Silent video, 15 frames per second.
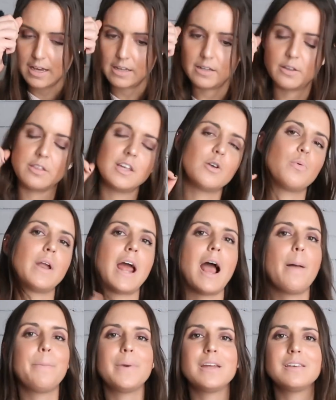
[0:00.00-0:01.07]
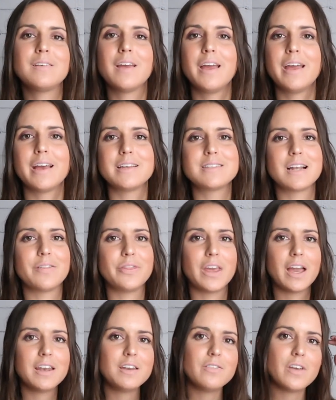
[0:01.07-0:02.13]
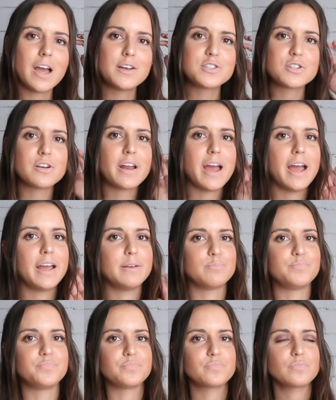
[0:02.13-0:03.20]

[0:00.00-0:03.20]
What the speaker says: And I think what happened is that at the end of yesterday,